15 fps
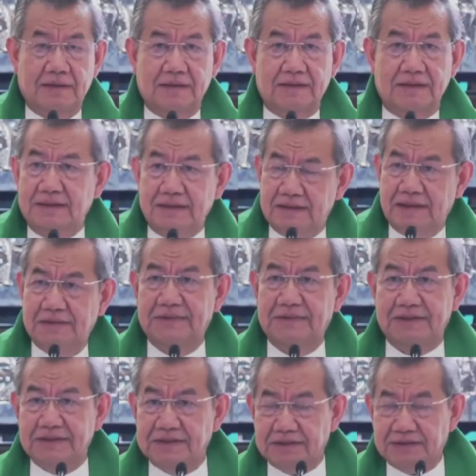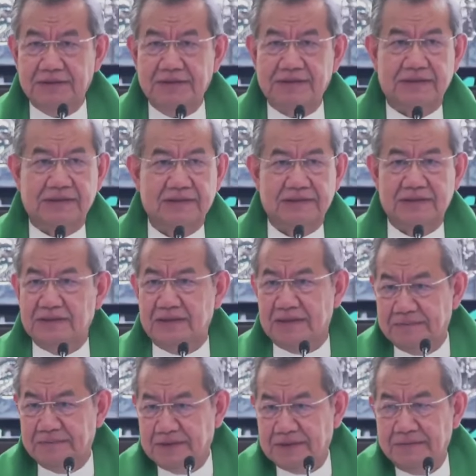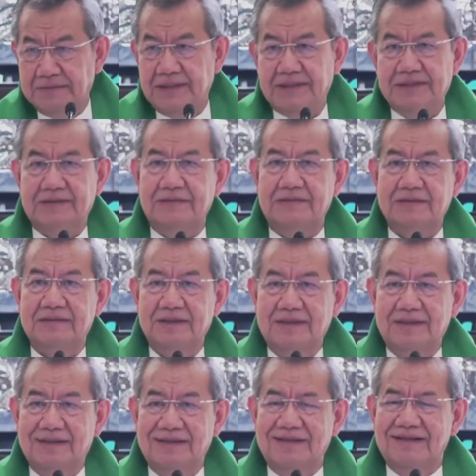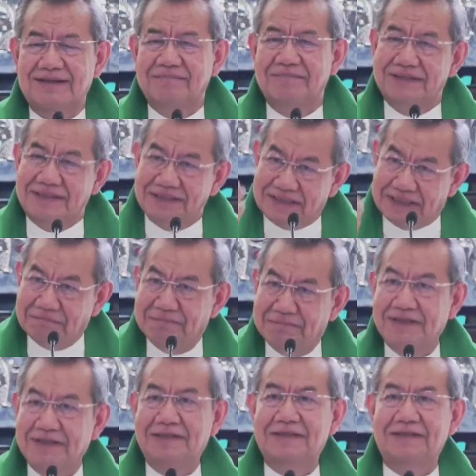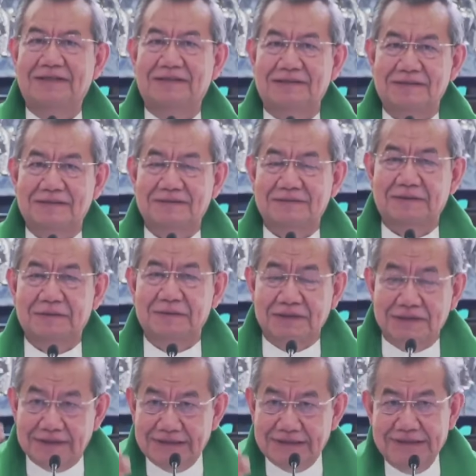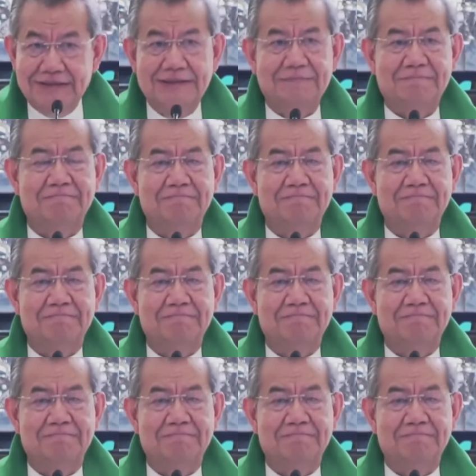They didn't have the resources. They didn't have the connections. But they kept telling us, "Oh, Jerry,